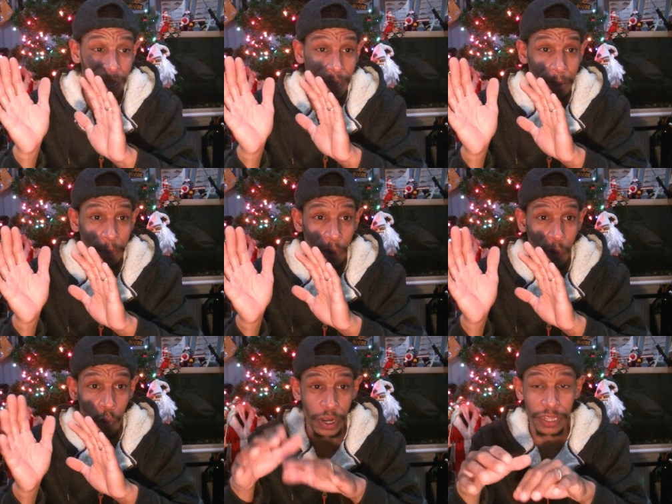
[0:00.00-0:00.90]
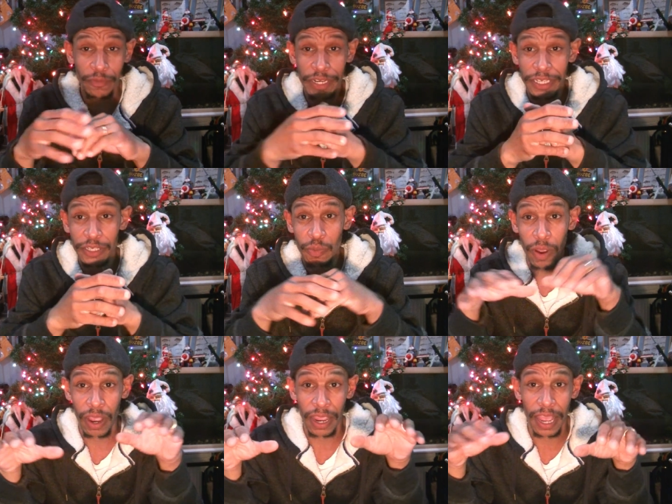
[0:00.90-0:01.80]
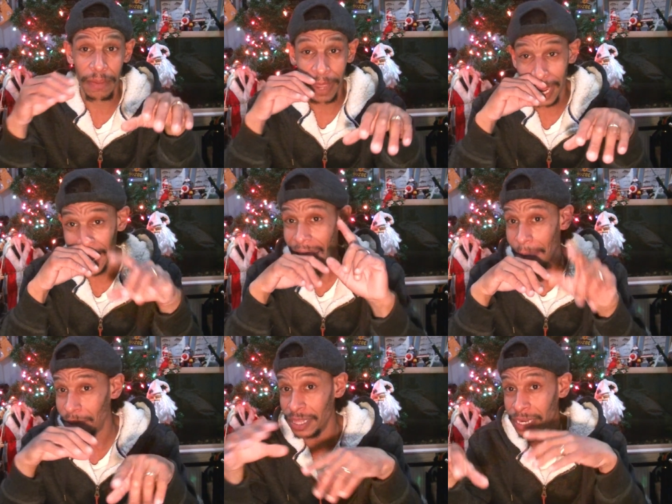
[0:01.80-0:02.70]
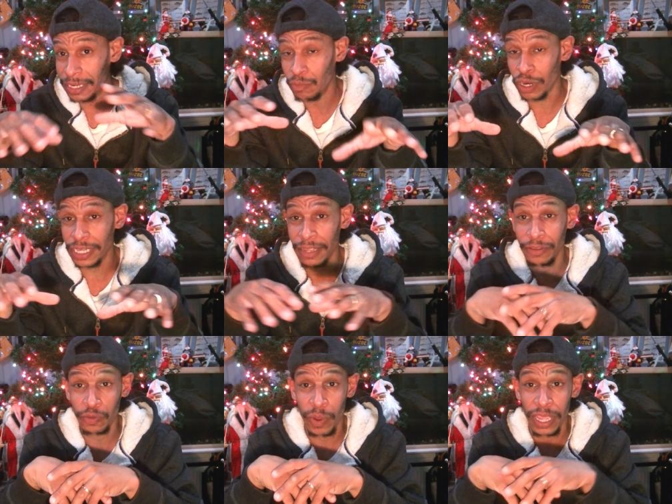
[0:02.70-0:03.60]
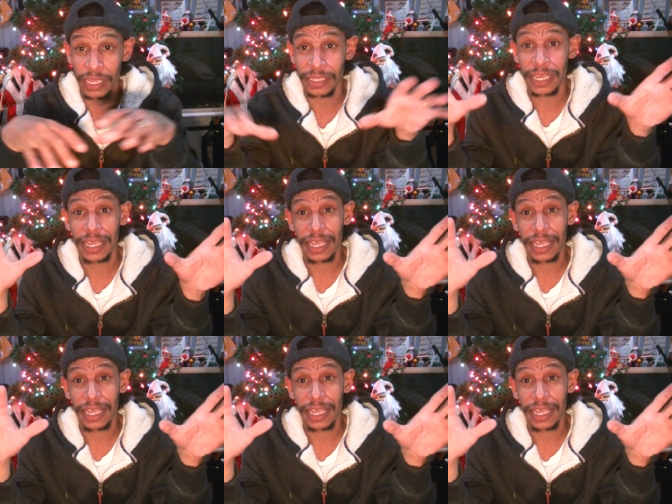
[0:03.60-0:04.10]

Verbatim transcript: Um, one of the reasons why I'm kind of happy that it worked out this way is